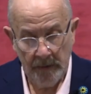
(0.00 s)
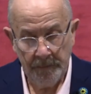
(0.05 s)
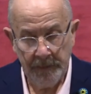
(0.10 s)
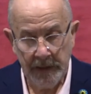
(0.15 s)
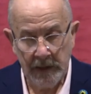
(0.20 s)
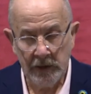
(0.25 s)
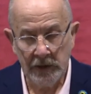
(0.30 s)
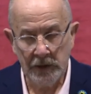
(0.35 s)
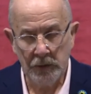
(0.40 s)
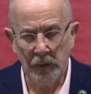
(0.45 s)

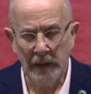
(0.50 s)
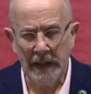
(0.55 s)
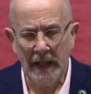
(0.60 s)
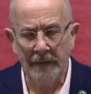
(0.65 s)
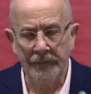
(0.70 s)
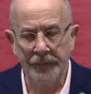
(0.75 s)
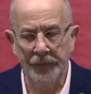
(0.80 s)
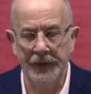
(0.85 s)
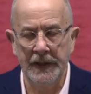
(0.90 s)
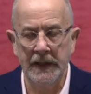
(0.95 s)
because we
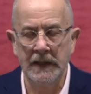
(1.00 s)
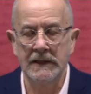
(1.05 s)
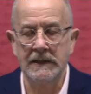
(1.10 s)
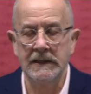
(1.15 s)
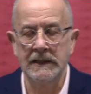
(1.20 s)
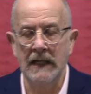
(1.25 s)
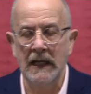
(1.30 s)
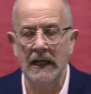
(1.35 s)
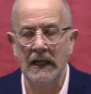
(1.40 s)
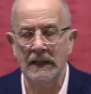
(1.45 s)
have
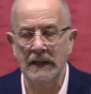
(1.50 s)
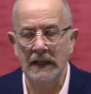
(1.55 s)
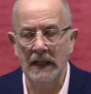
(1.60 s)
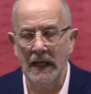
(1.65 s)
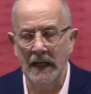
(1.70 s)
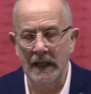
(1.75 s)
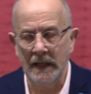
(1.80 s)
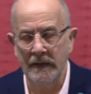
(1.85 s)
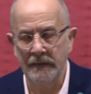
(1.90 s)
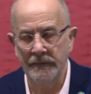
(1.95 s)
things in our
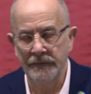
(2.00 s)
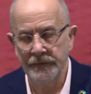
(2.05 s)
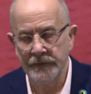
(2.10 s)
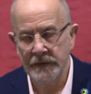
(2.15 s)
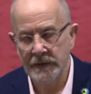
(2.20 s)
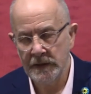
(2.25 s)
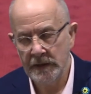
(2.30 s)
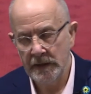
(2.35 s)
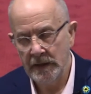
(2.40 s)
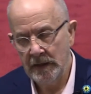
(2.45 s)

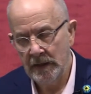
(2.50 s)
lives